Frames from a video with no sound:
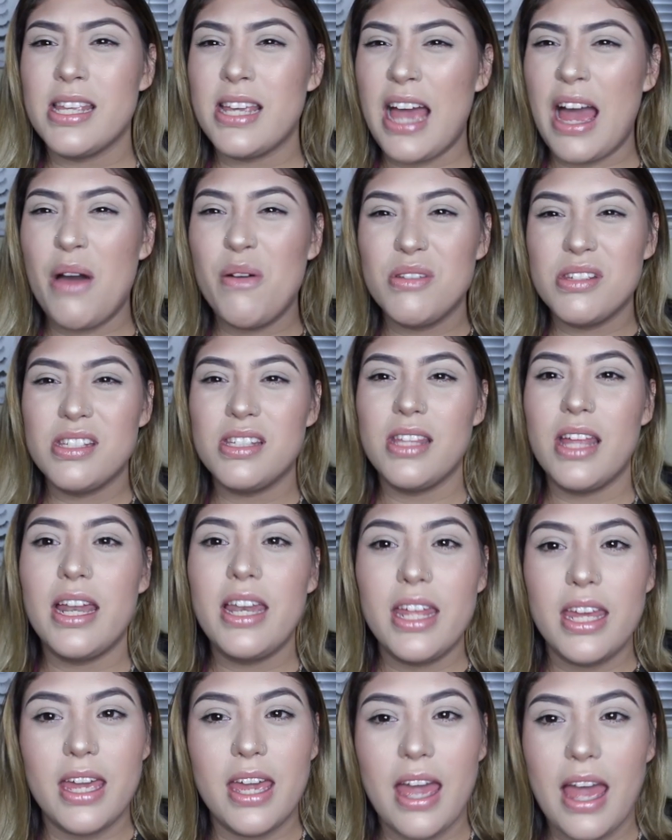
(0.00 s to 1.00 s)
Like, I was
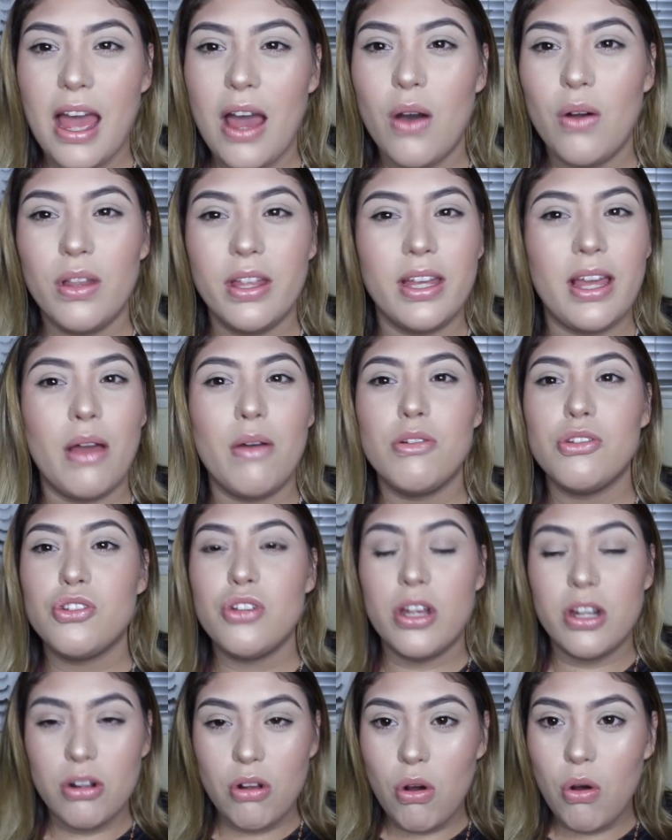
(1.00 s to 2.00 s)
letting it out. Like, I
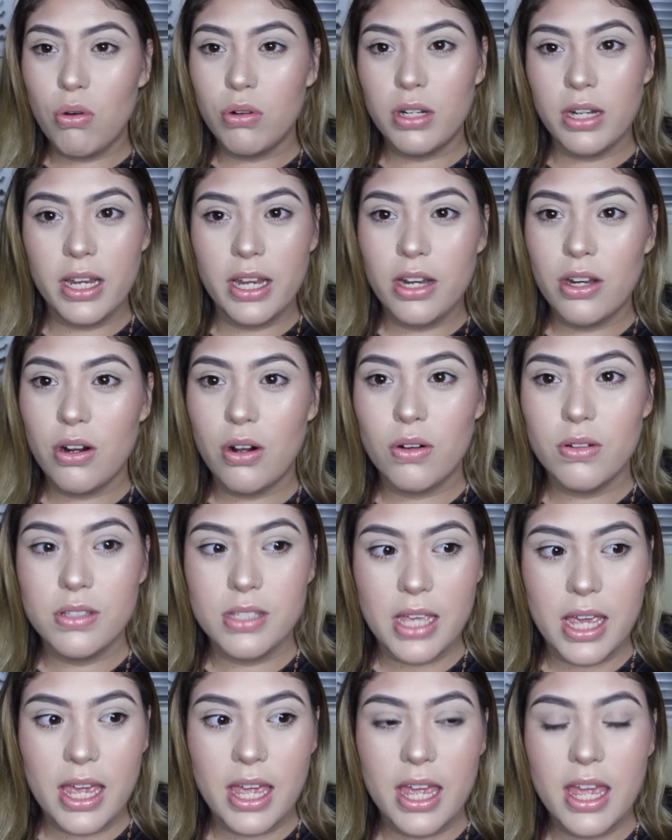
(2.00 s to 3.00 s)
was trying to hold it in all
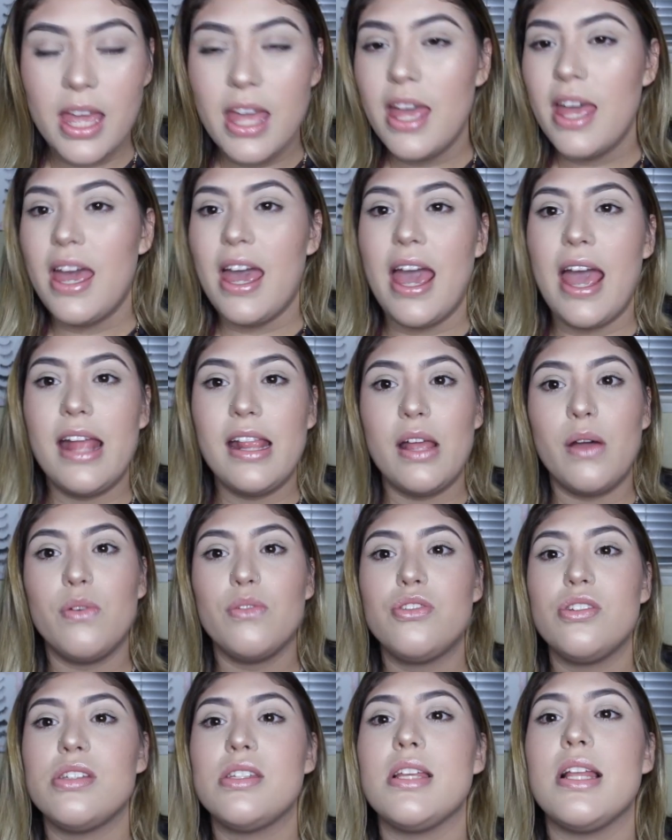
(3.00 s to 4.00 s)
day and I
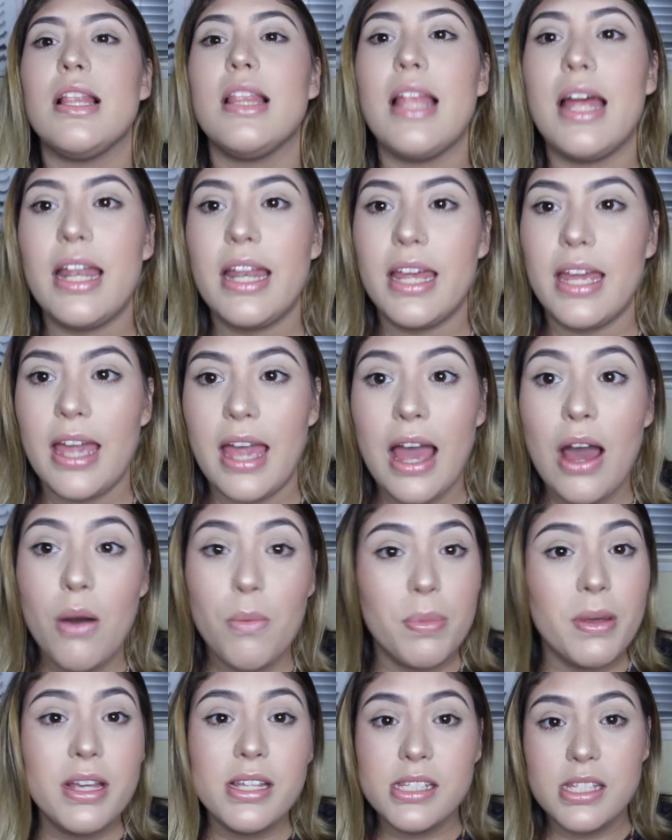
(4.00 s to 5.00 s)
was just letting it
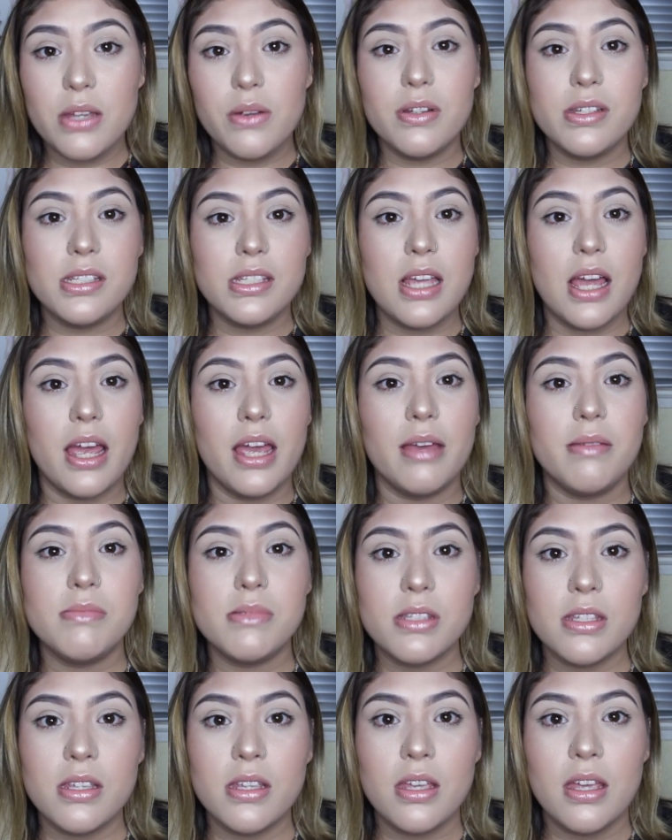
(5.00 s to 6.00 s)
out. Because there was
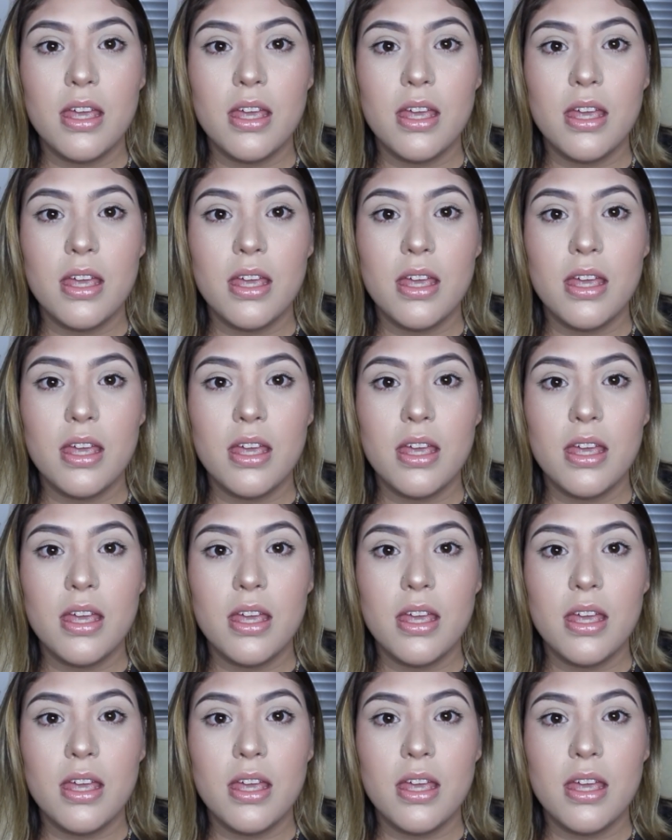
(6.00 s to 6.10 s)
times